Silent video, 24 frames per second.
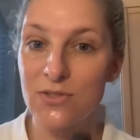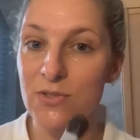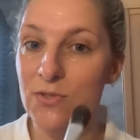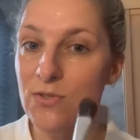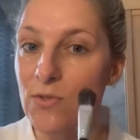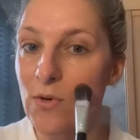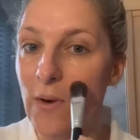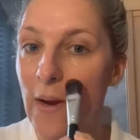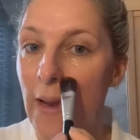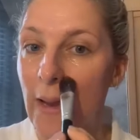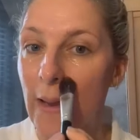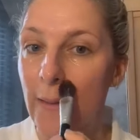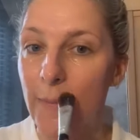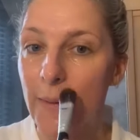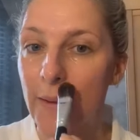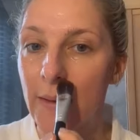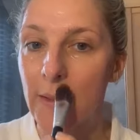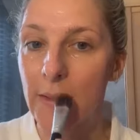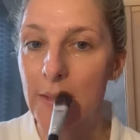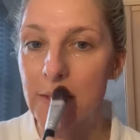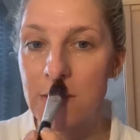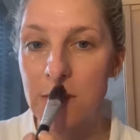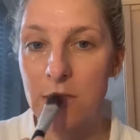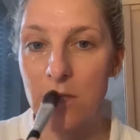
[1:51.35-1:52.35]
to dry,
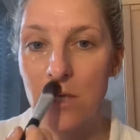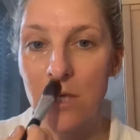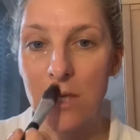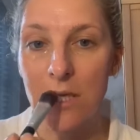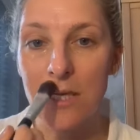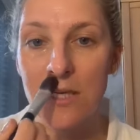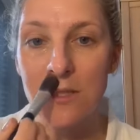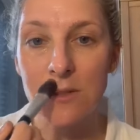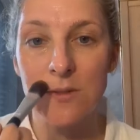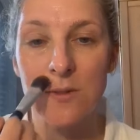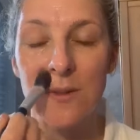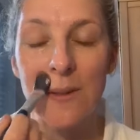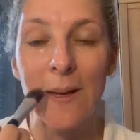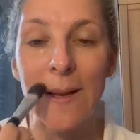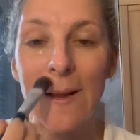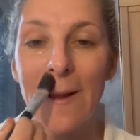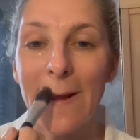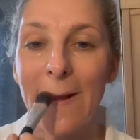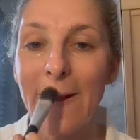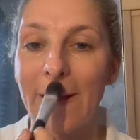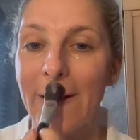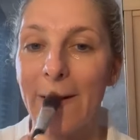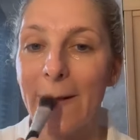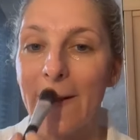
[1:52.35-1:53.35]
because you
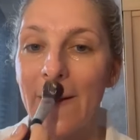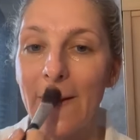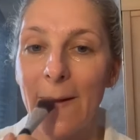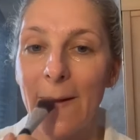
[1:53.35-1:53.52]
literally